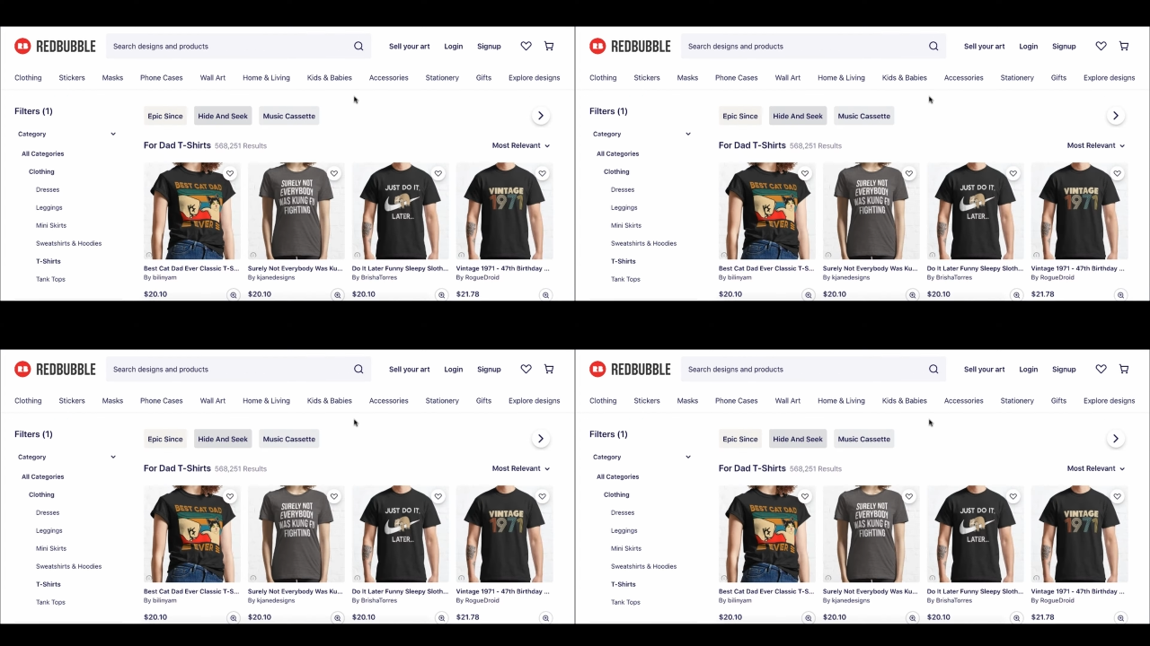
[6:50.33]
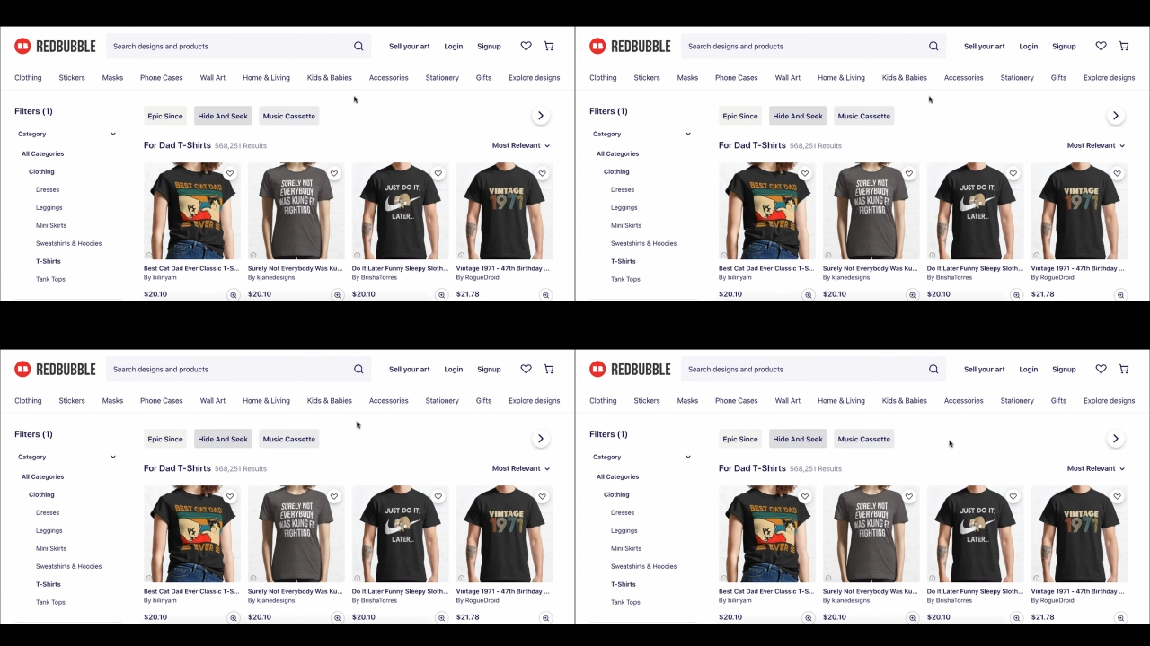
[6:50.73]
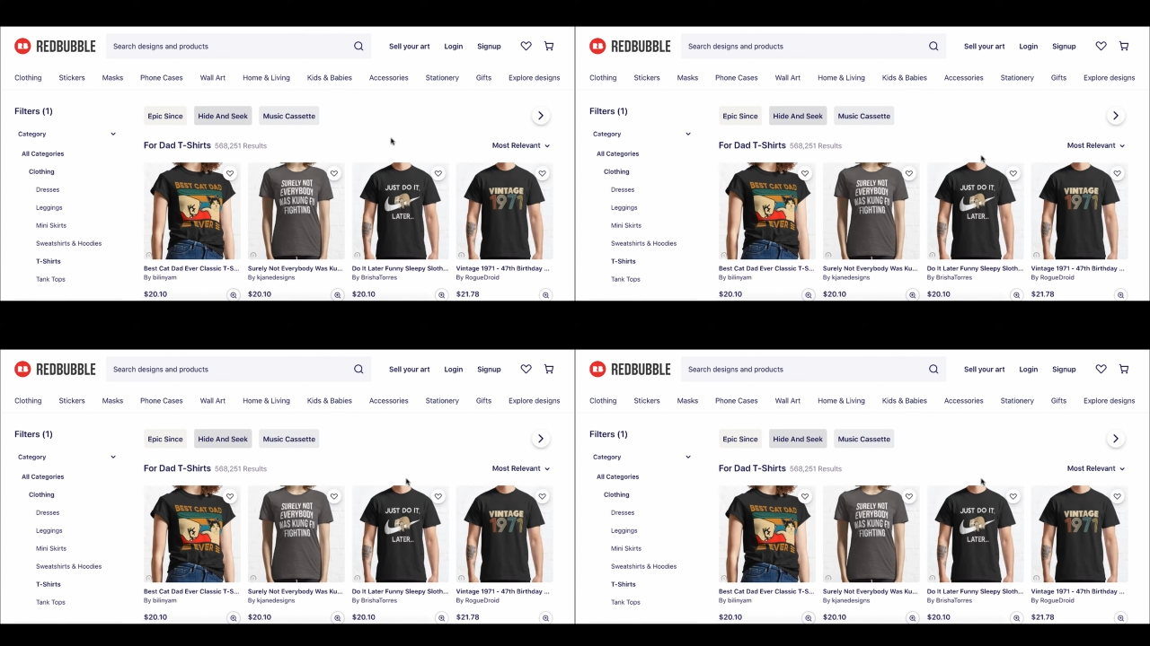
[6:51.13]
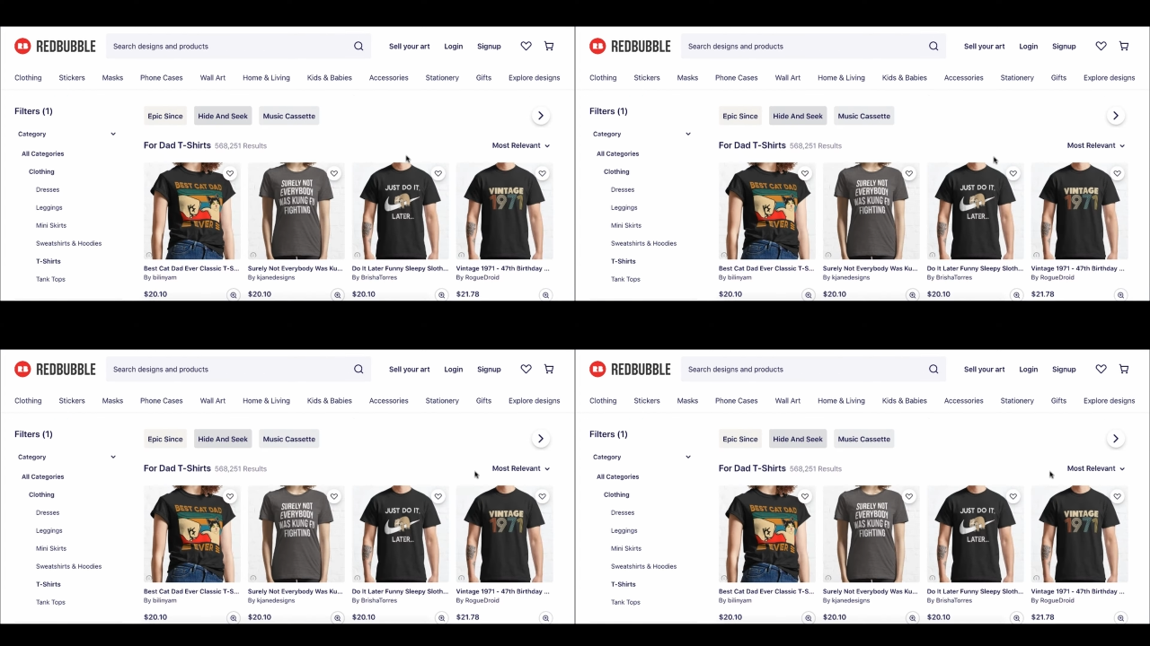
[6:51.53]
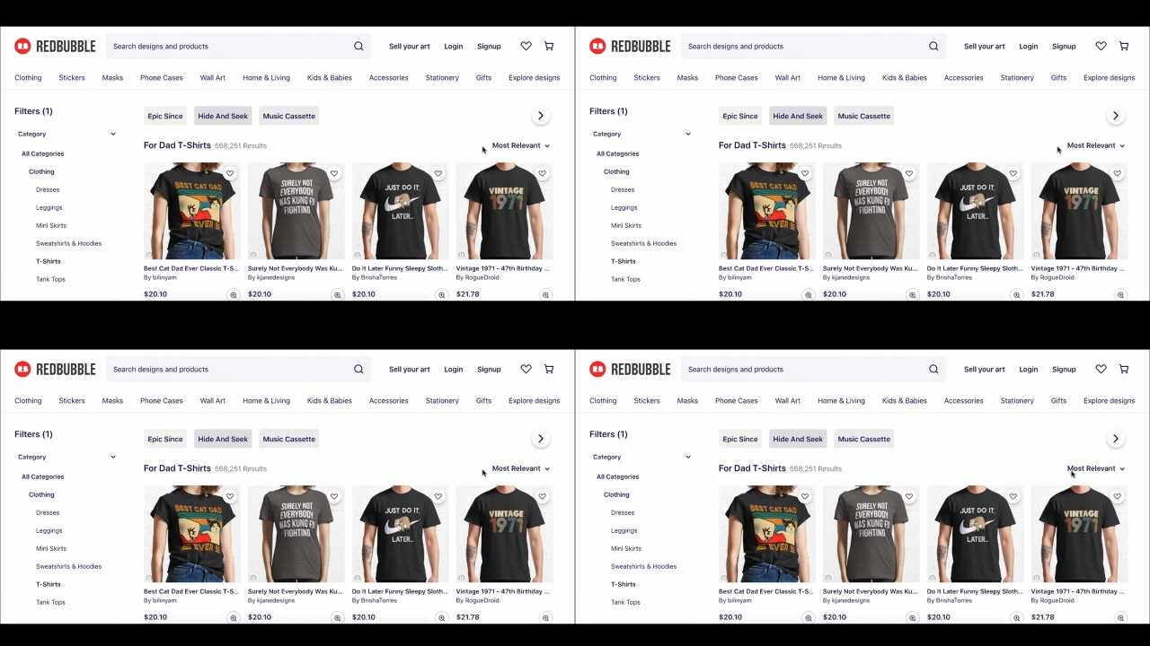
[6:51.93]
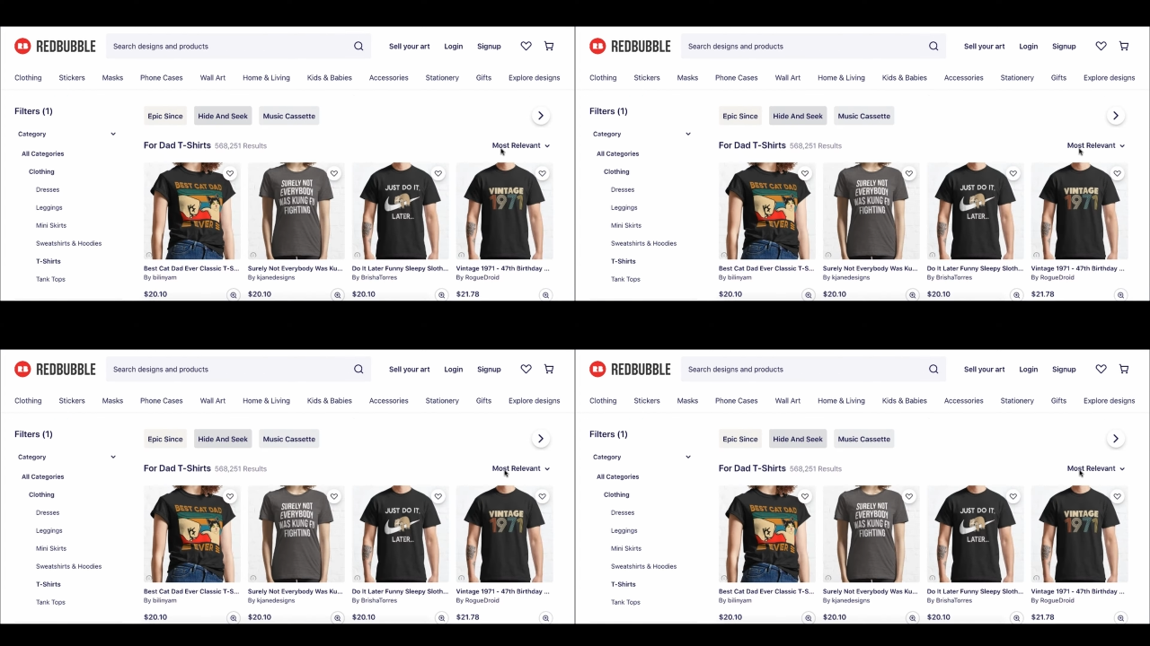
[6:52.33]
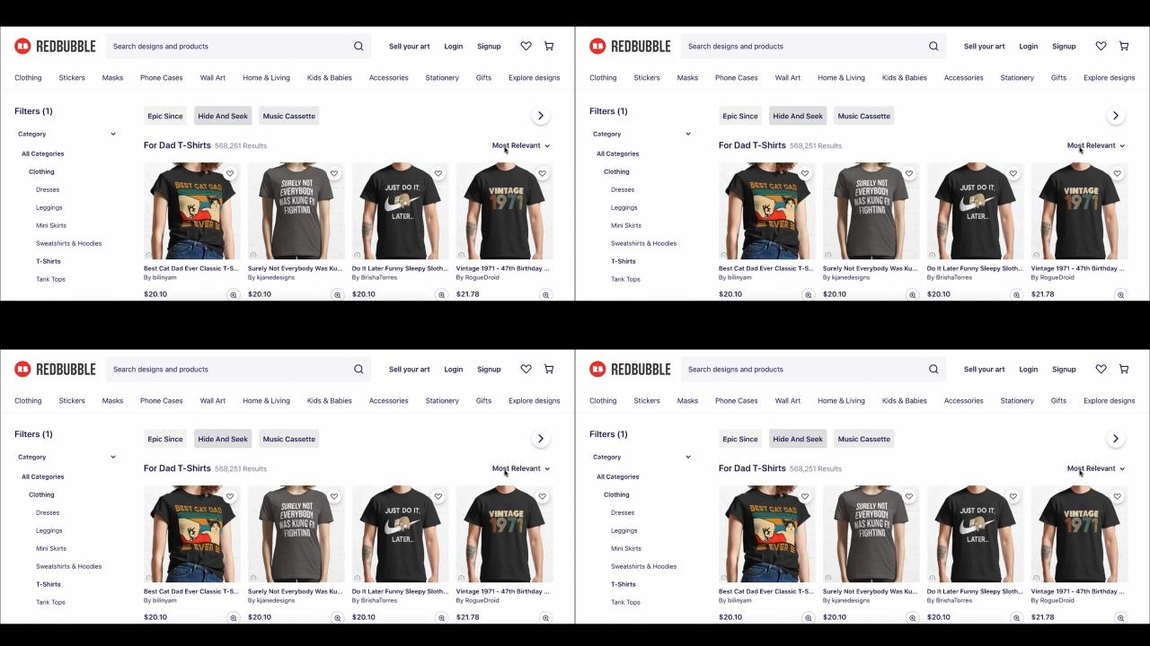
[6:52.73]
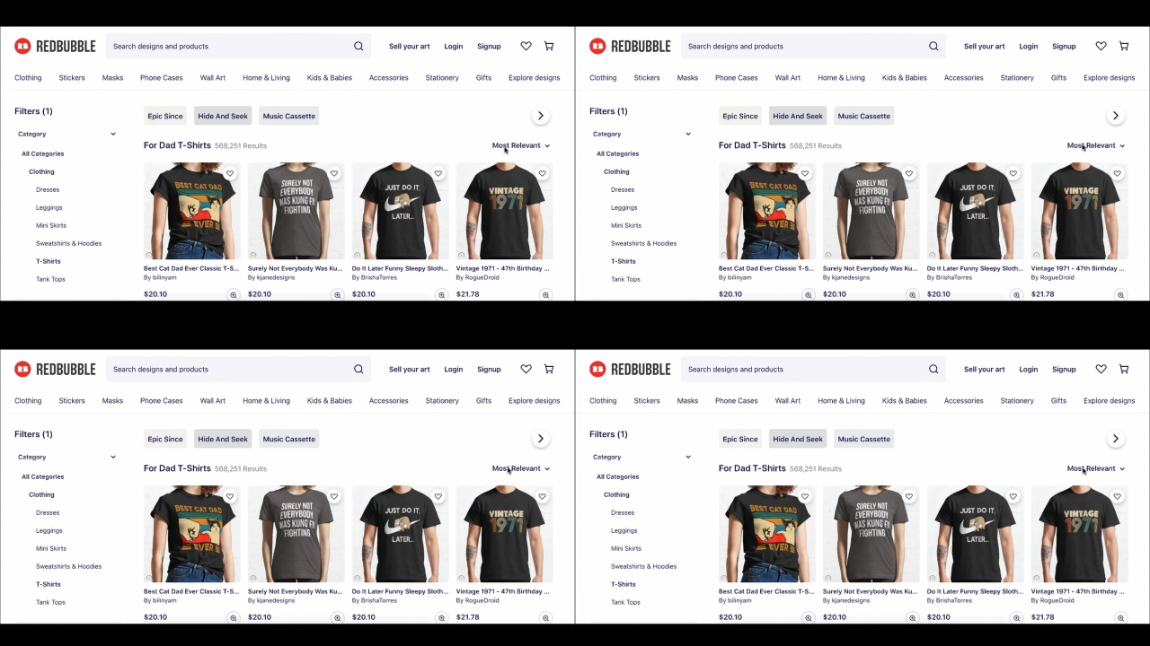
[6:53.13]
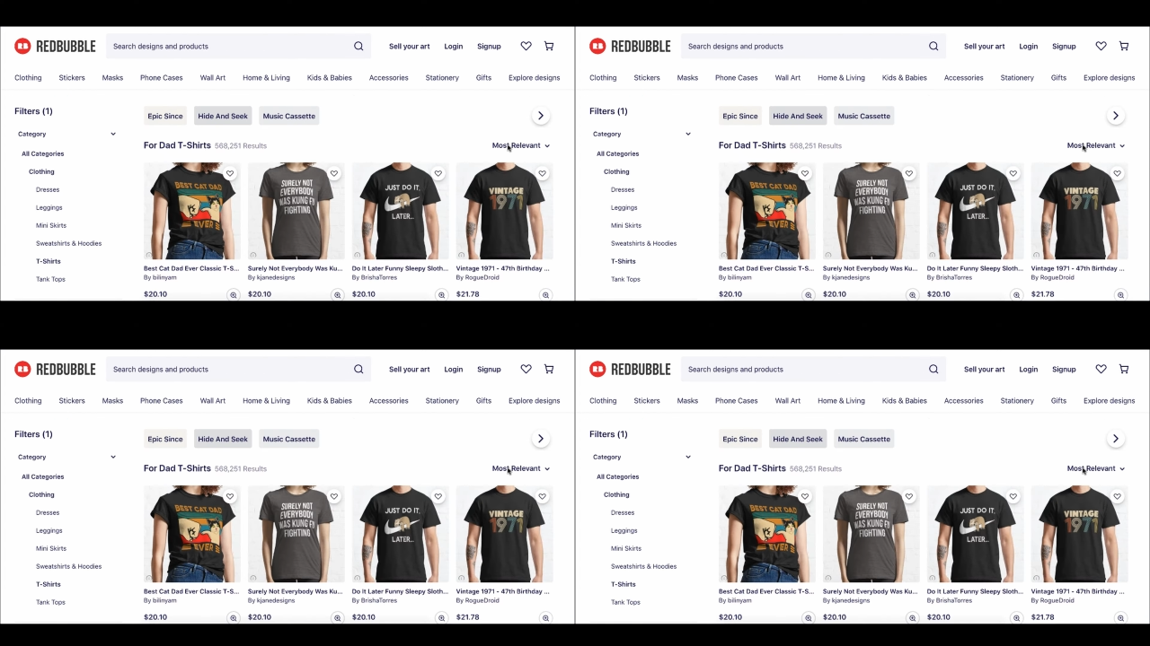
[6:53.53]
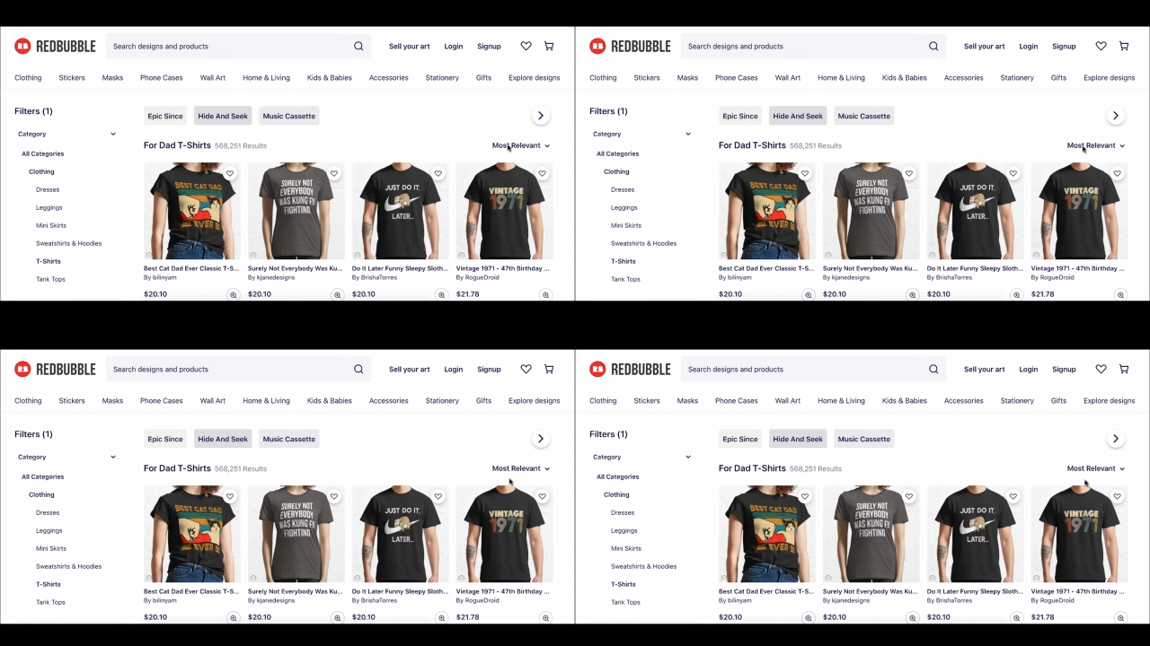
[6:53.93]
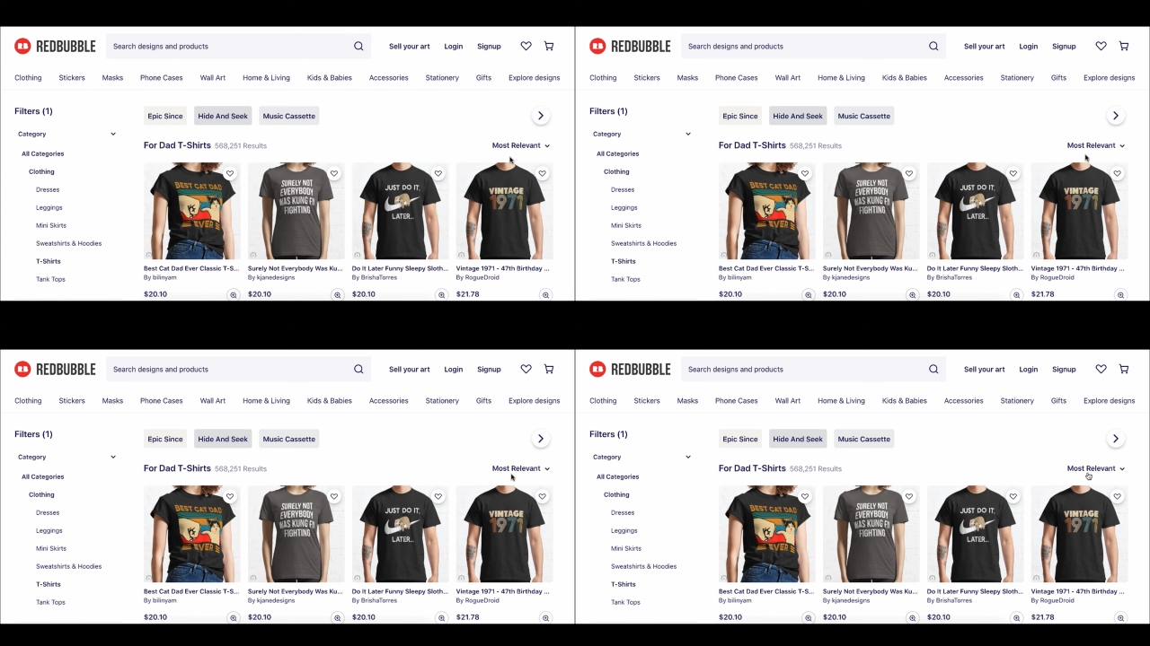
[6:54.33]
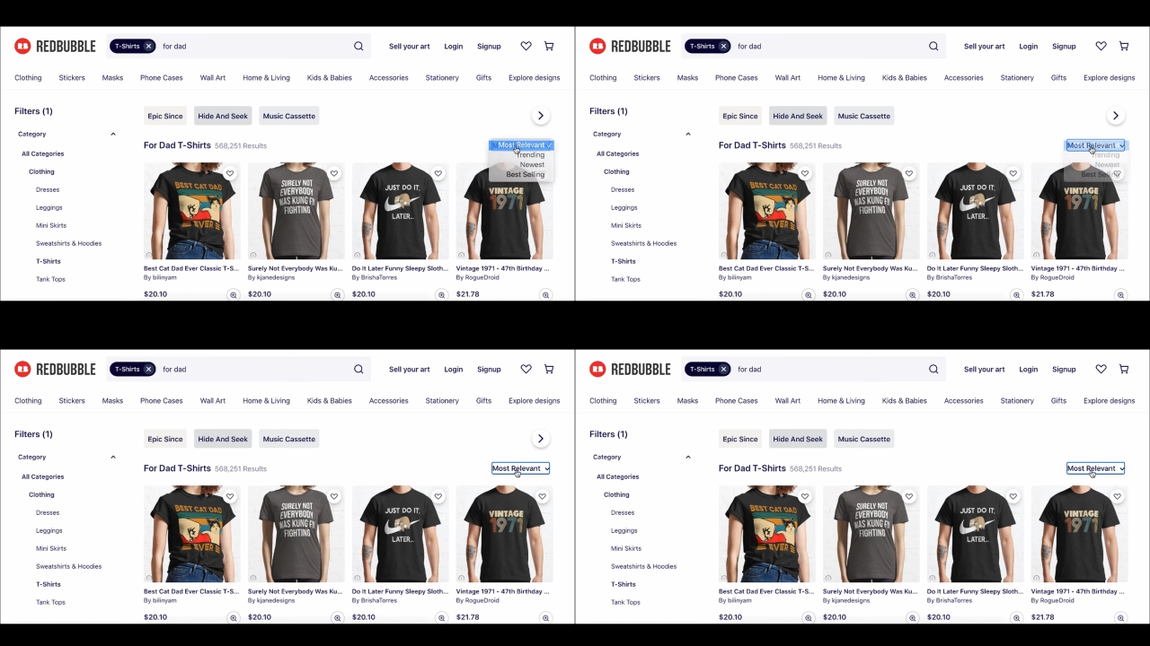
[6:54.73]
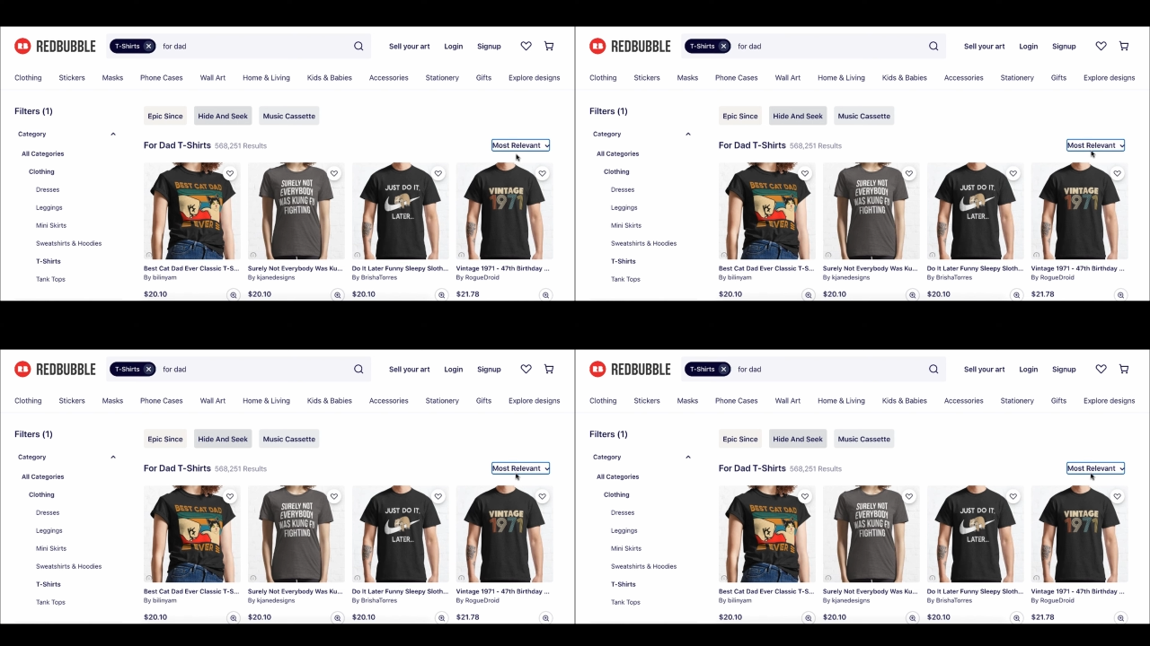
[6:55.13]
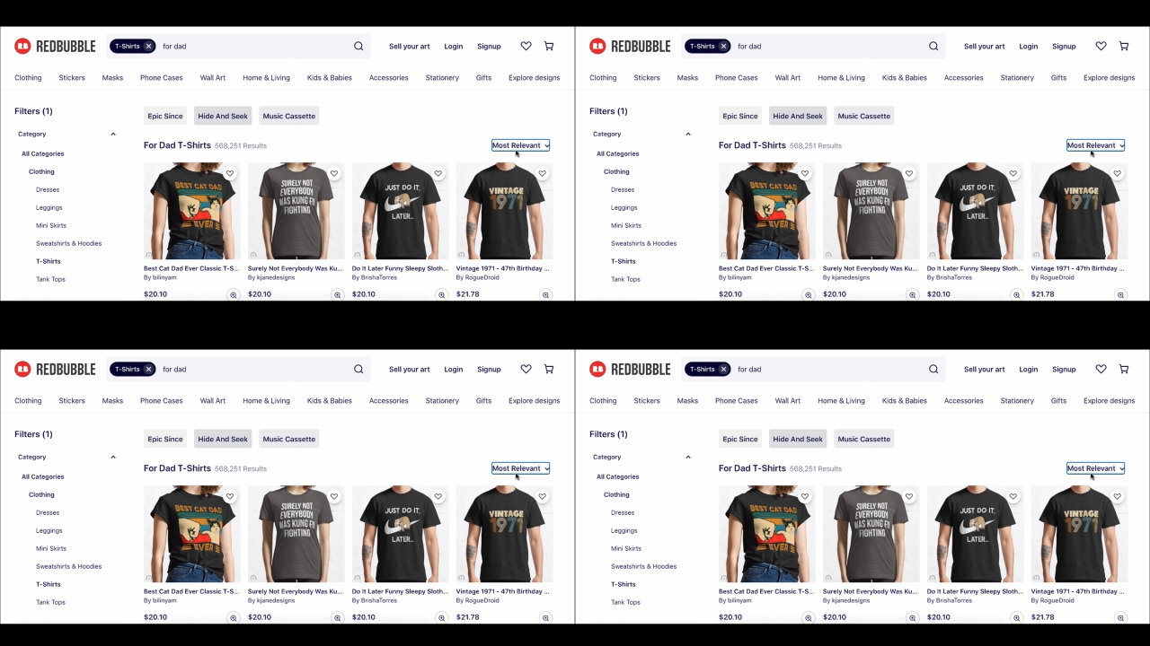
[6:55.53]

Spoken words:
(no speaker visible)